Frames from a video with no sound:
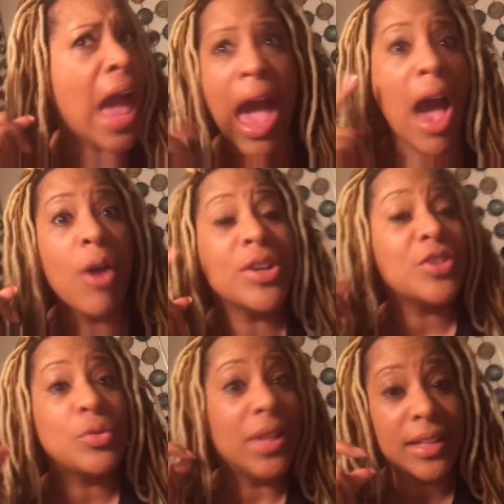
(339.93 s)
How
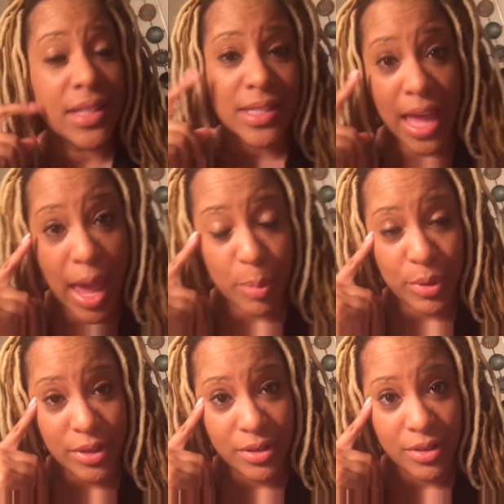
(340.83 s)
could you let this
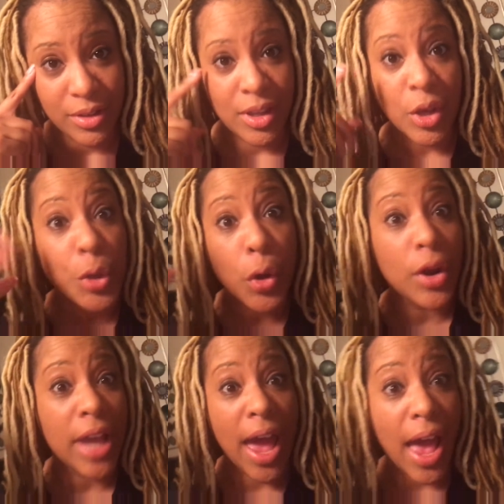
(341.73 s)
happen? You're
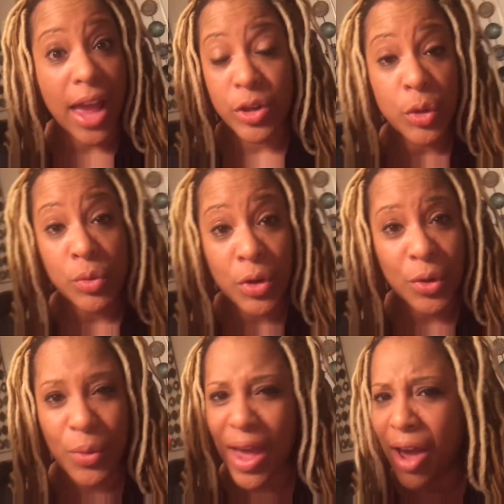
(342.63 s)
God. You
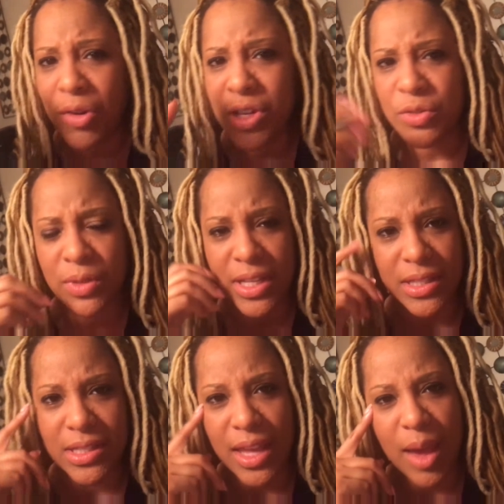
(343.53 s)
knew. How could you let
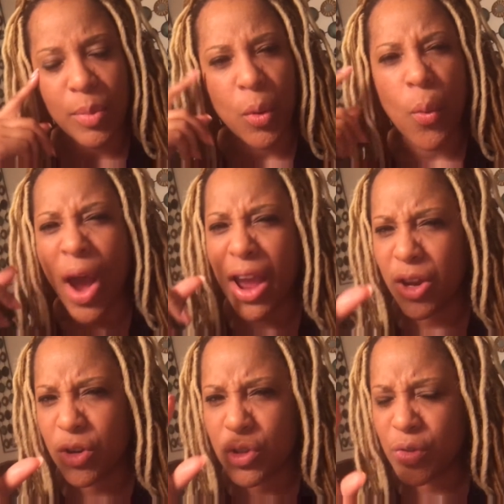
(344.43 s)
this happen? Why
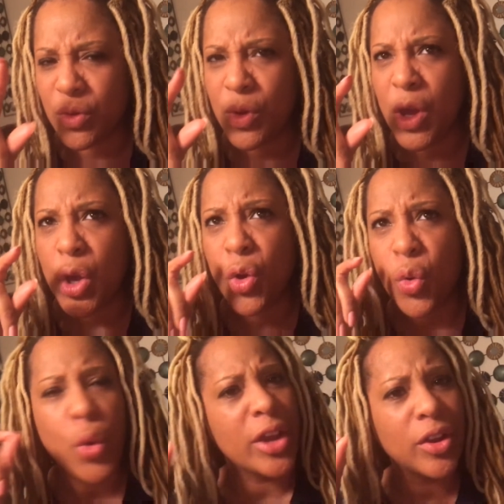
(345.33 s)
aren't you
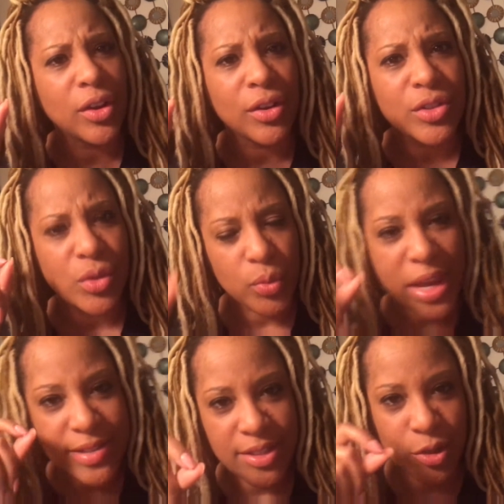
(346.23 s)
quicker to
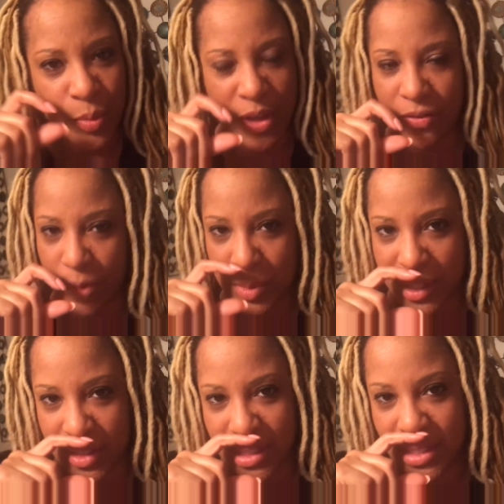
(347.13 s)
rescue me from
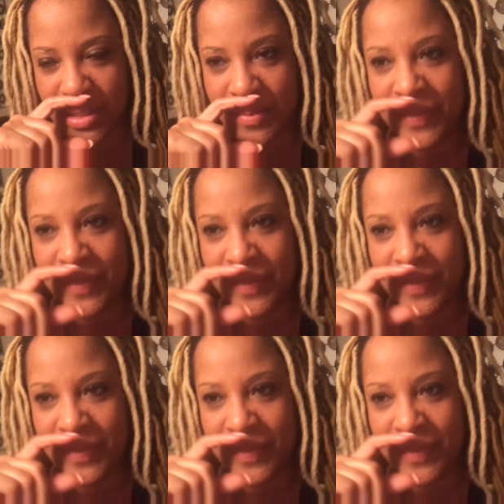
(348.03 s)
this?